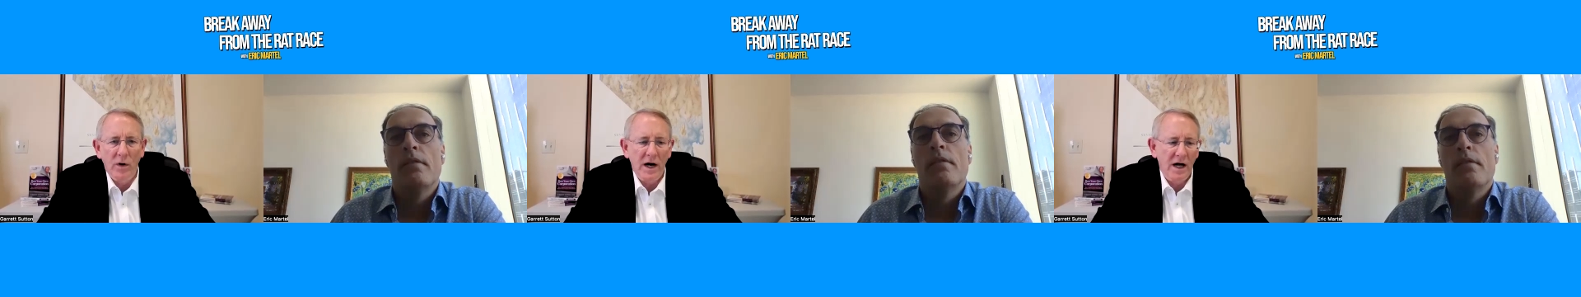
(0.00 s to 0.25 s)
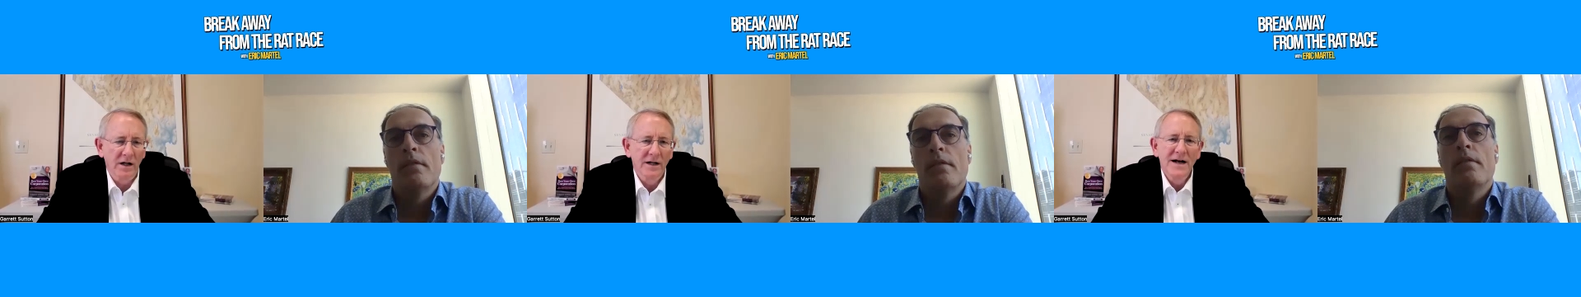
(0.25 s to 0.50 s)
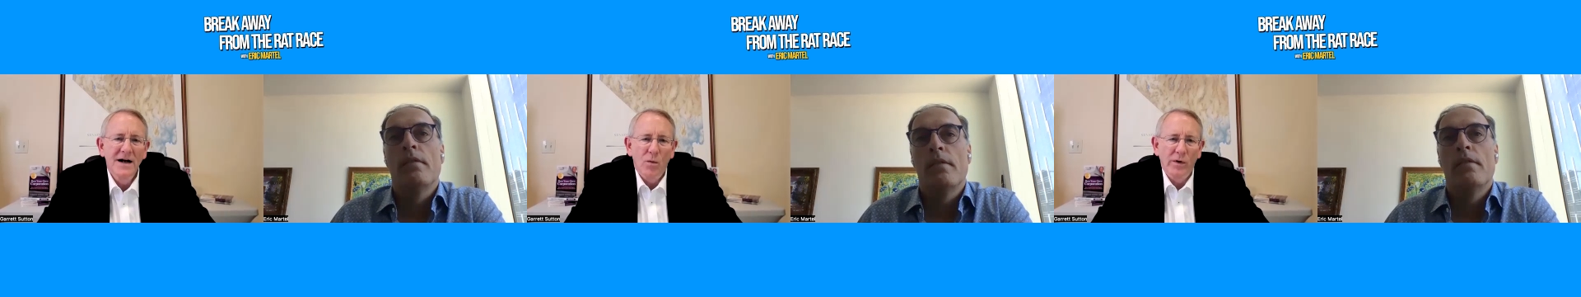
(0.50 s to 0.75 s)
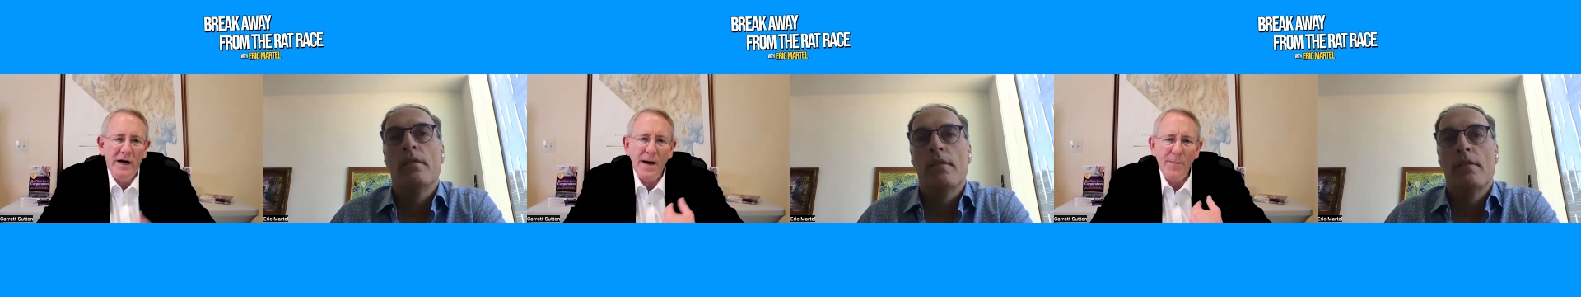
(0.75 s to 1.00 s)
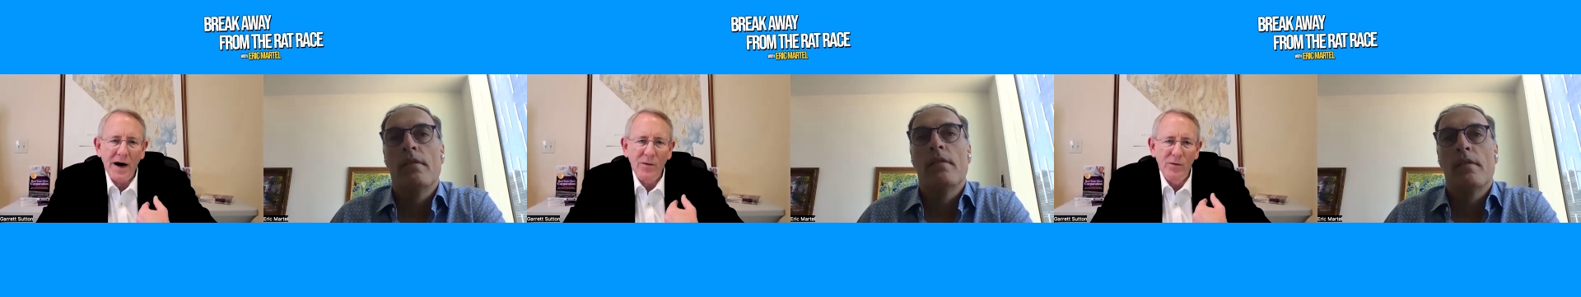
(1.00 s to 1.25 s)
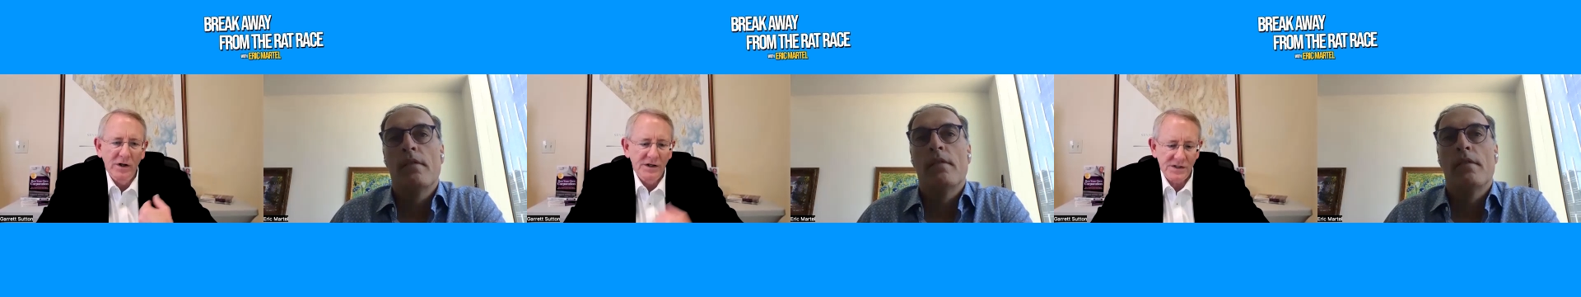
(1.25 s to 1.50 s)
Speaker 1: well when i buy
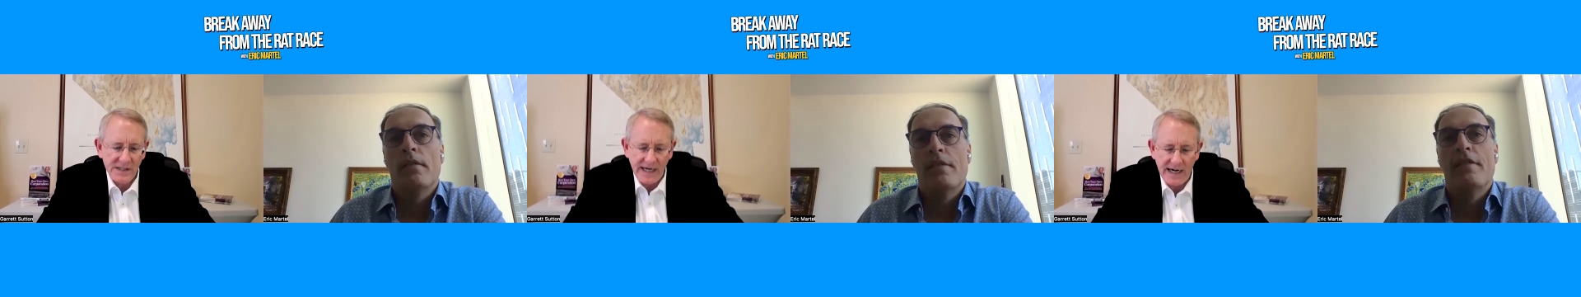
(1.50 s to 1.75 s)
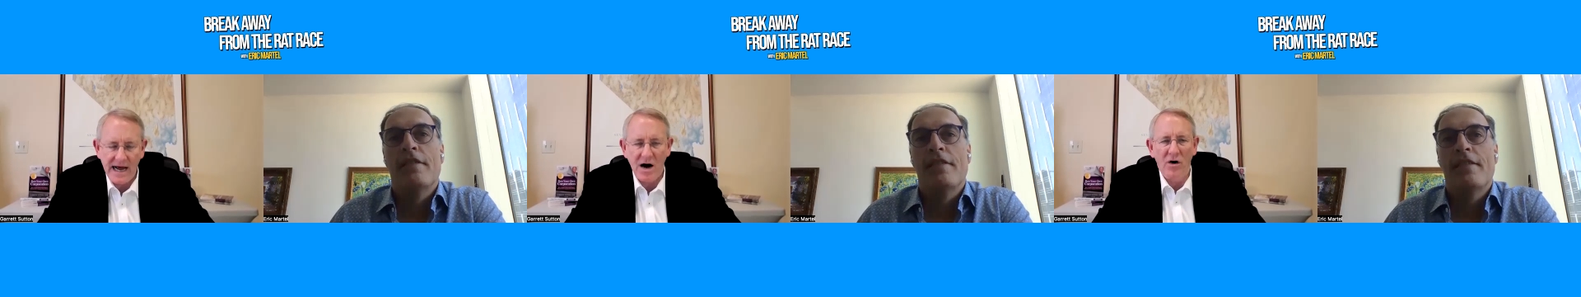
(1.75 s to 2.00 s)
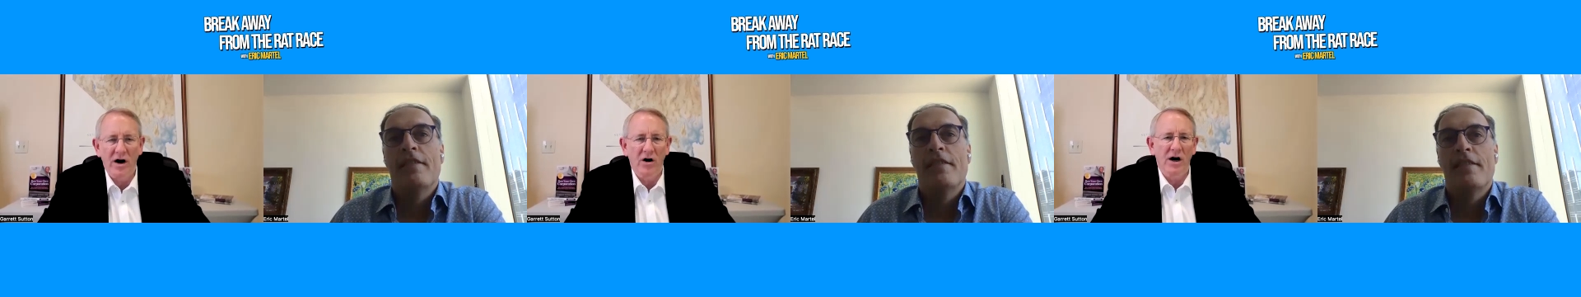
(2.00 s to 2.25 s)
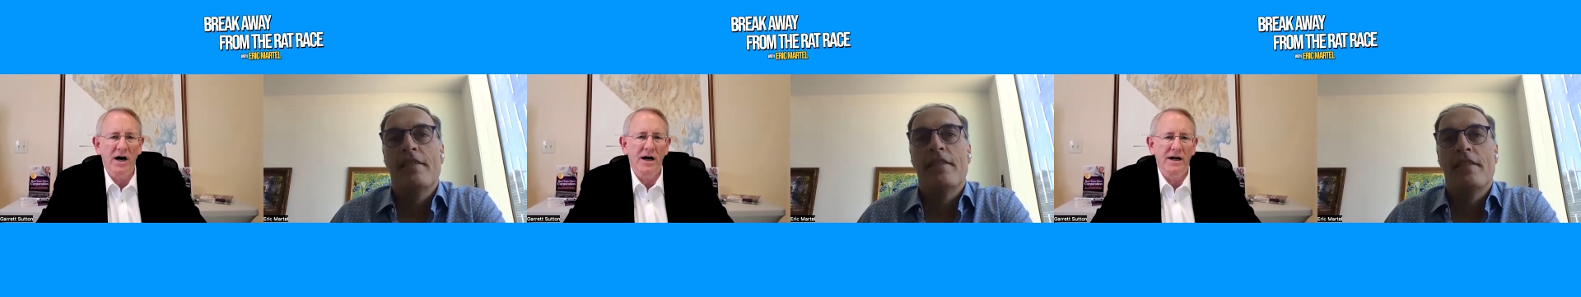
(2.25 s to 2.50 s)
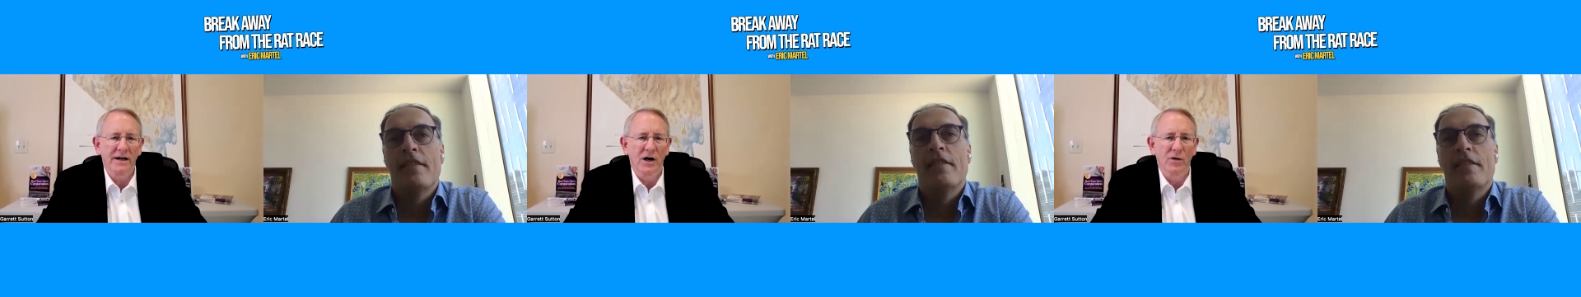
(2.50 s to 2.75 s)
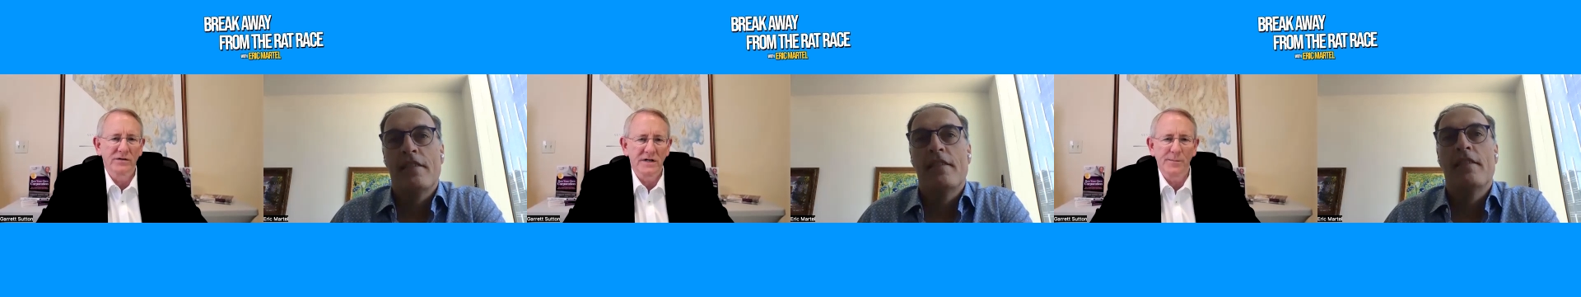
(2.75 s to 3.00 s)
real estate now eric you
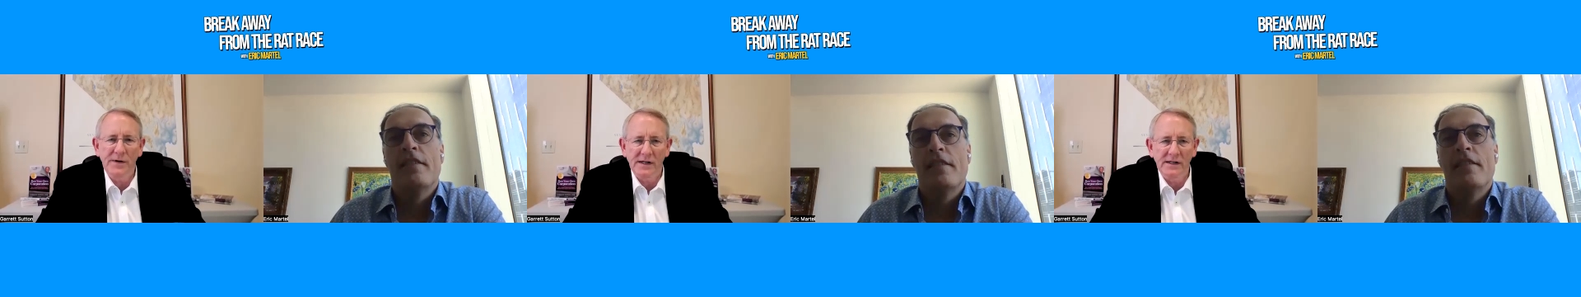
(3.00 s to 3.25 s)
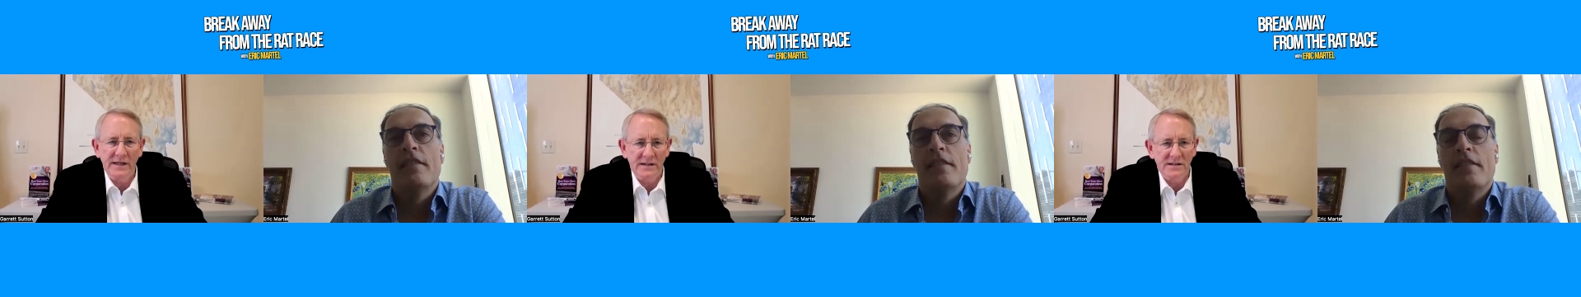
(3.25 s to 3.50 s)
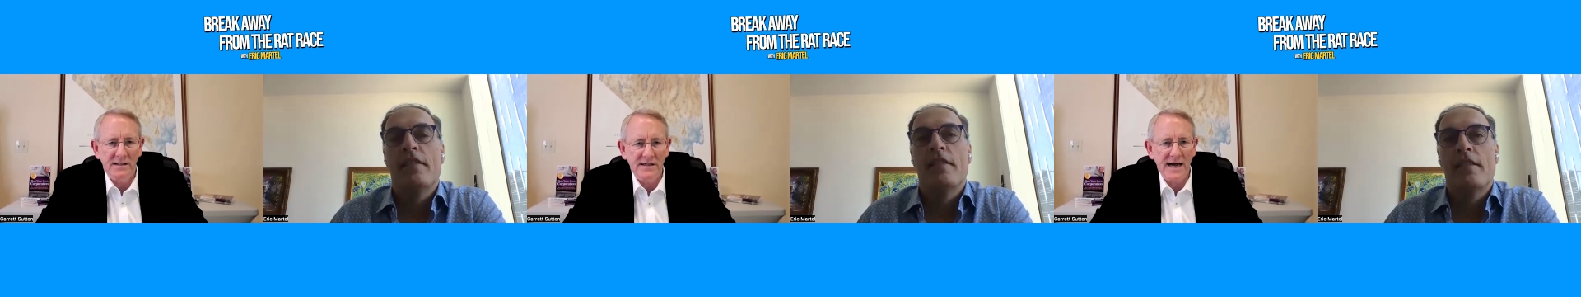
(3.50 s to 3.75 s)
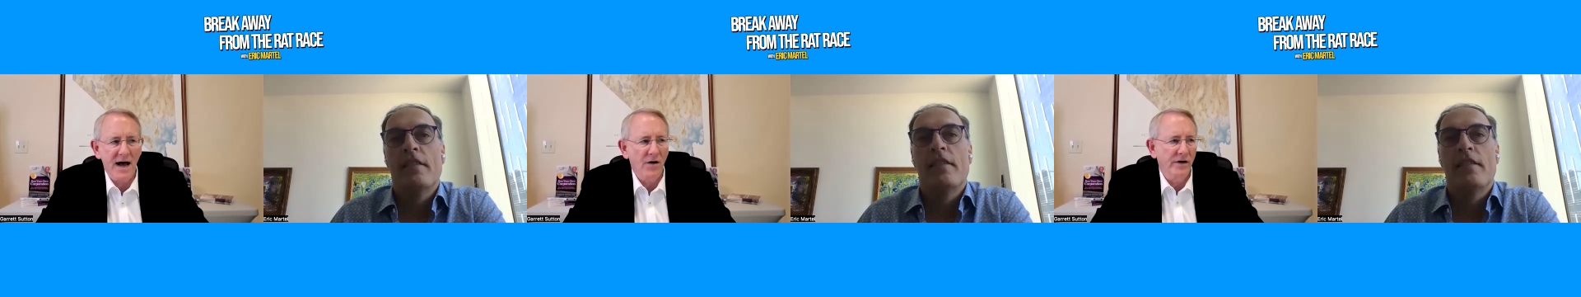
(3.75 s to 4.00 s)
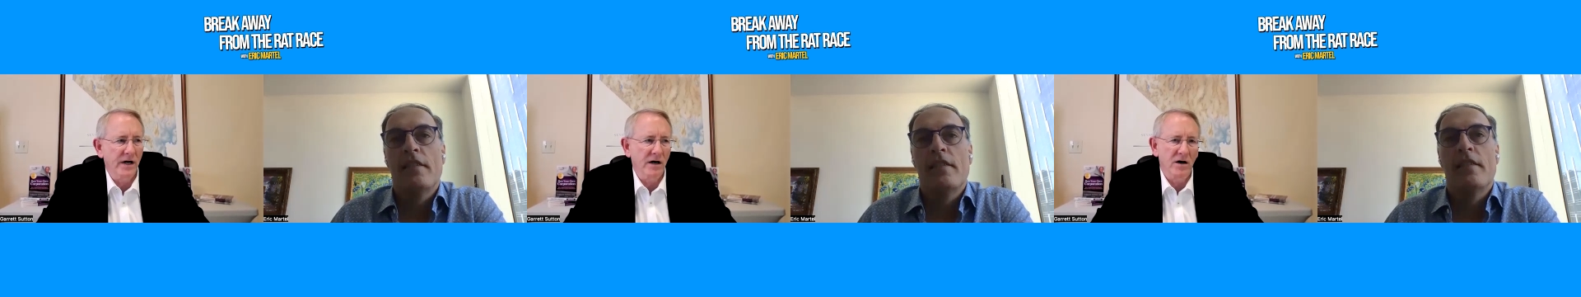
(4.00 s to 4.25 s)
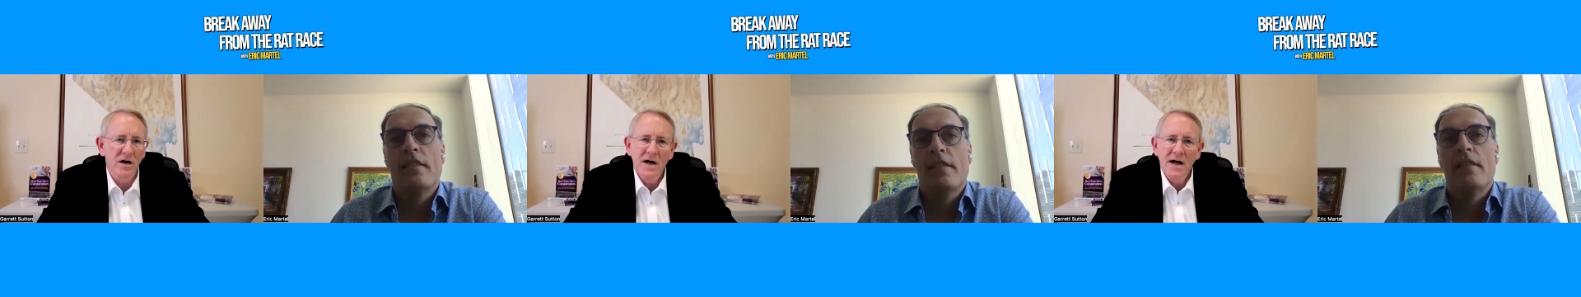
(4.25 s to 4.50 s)
know typically it's in town here